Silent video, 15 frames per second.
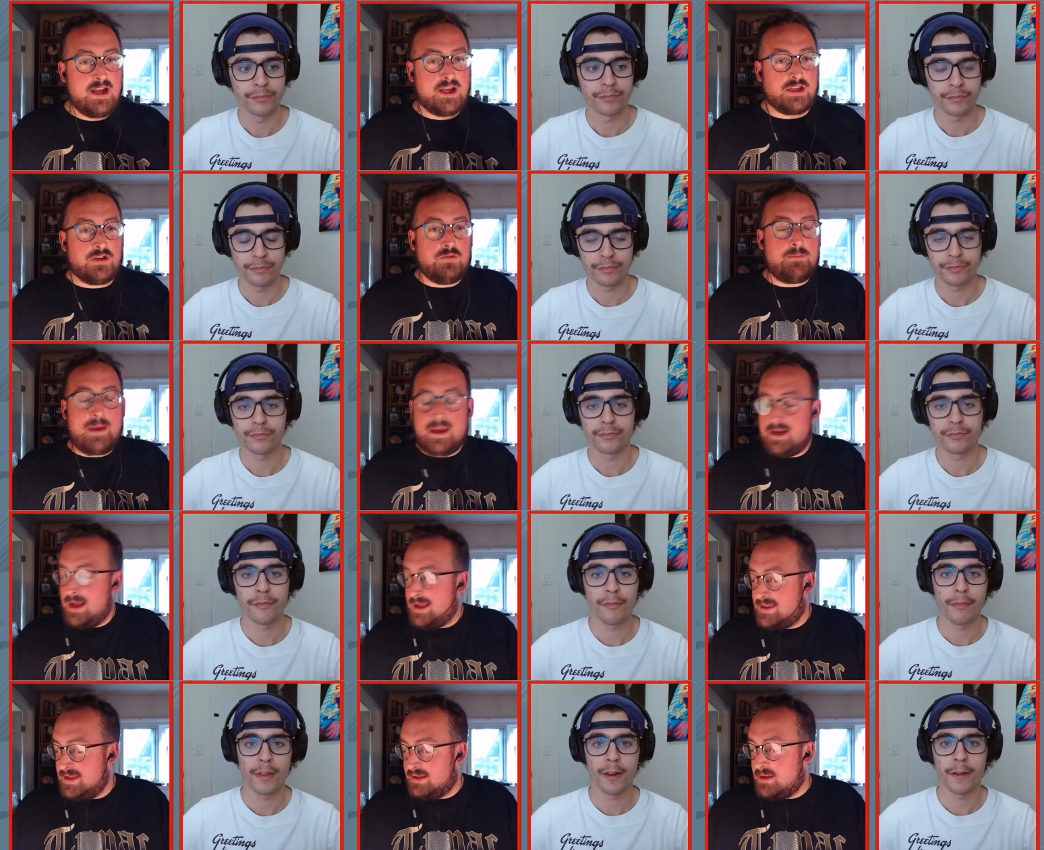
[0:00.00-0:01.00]
Speaker 1: you made, I
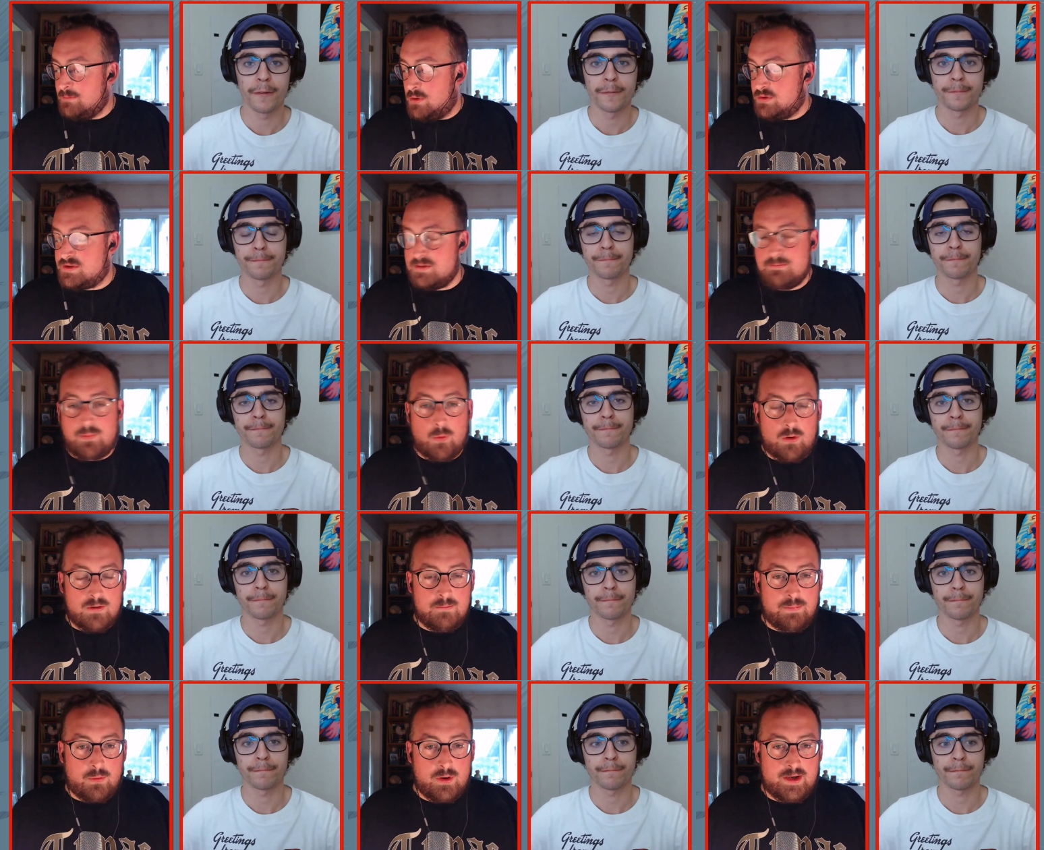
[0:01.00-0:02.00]
think, the most
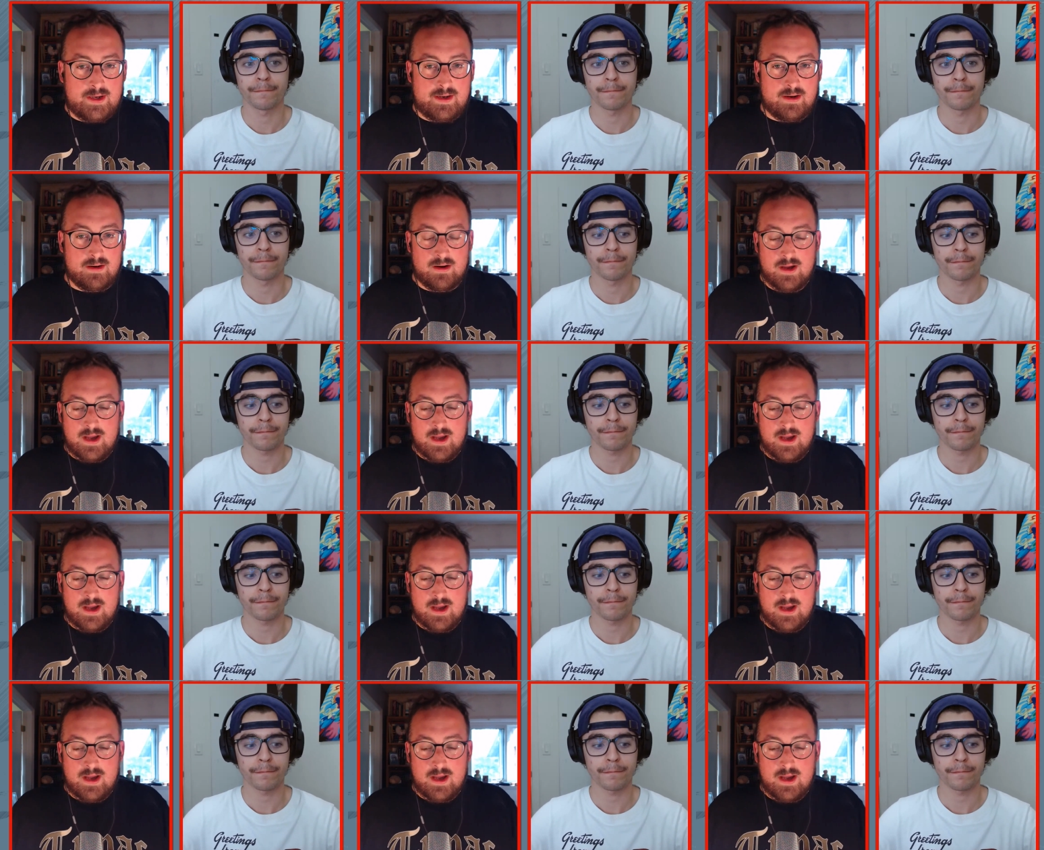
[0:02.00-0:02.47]
important point here.